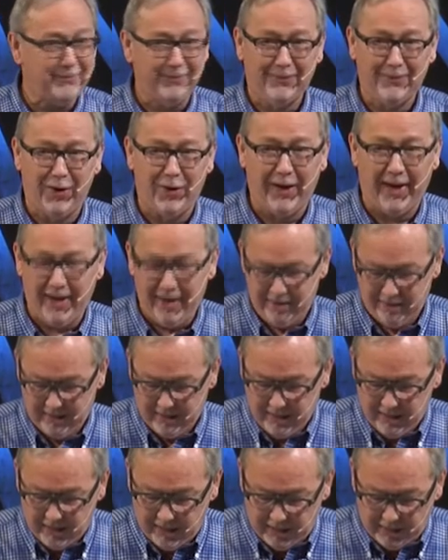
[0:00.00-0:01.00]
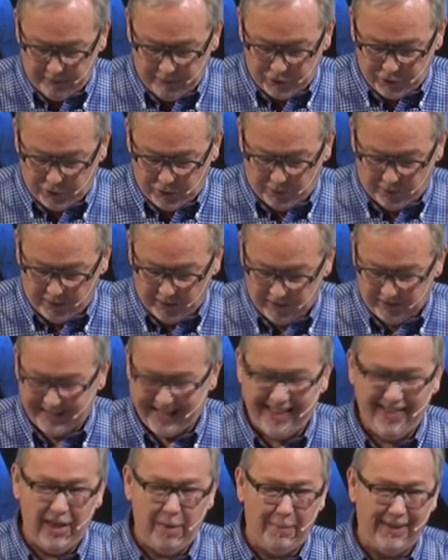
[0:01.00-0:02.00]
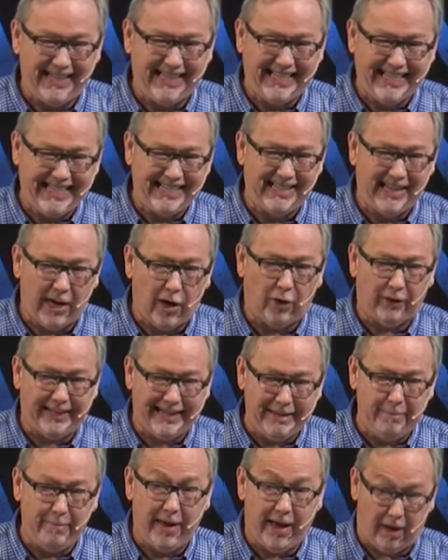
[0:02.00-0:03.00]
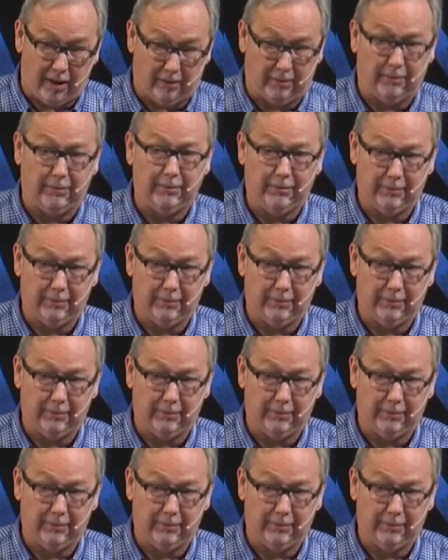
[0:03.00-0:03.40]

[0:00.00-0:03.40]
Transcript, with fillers: Okay? Number two, send them a detailed email.